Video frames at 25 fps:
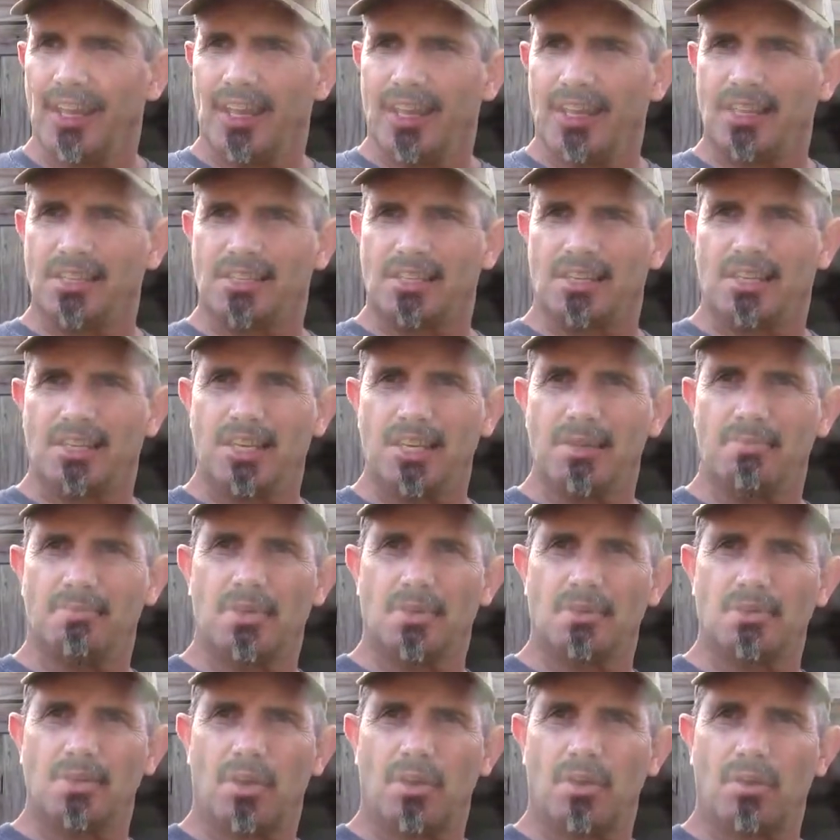is to keep
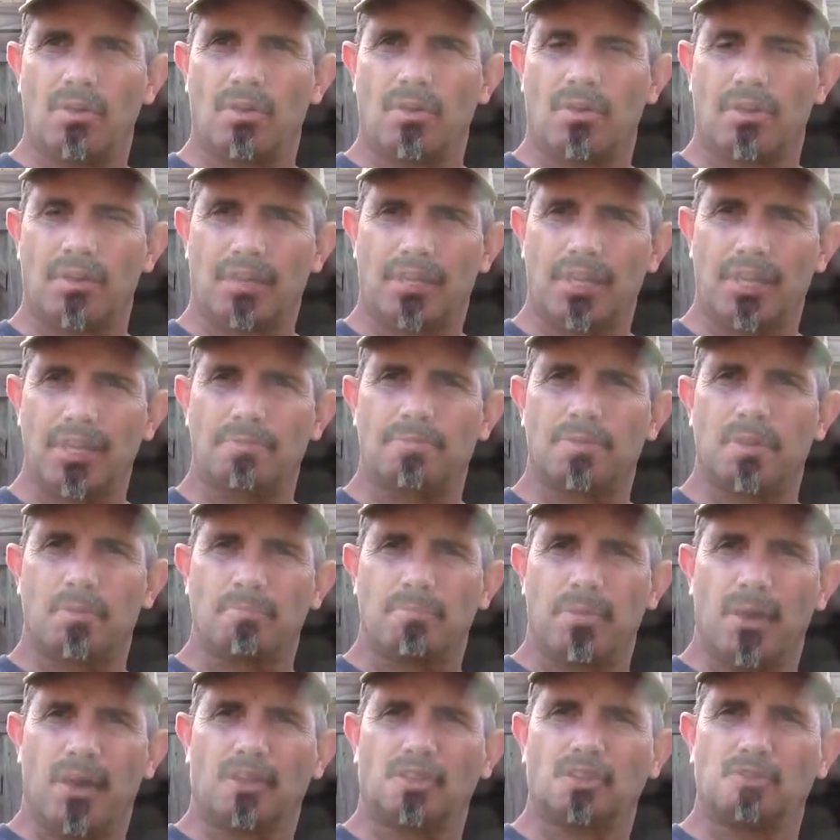keep the
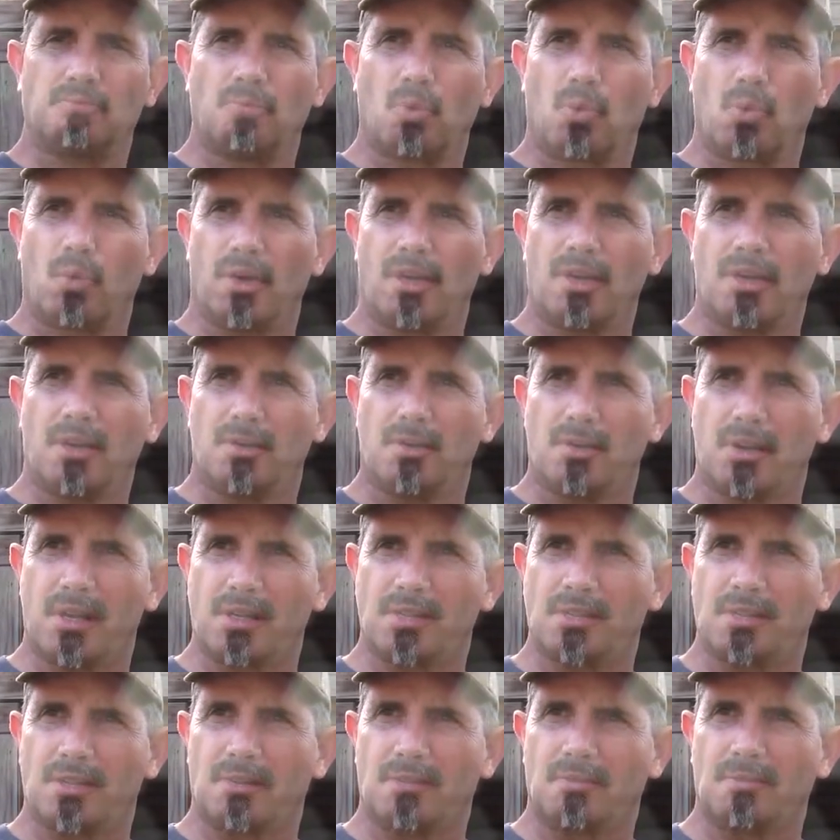bucks more
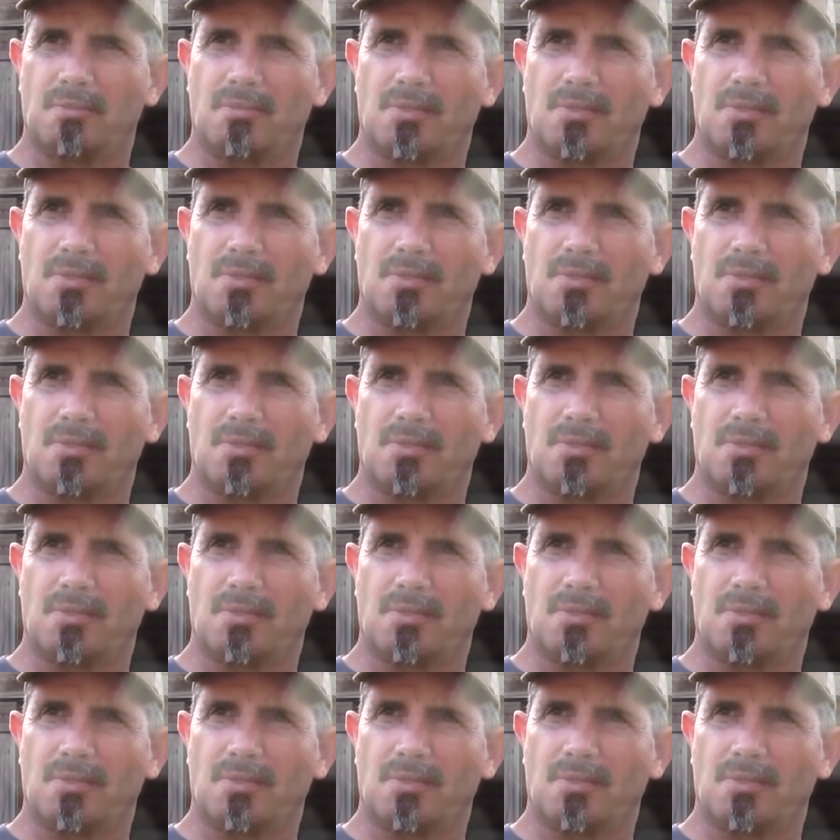interested.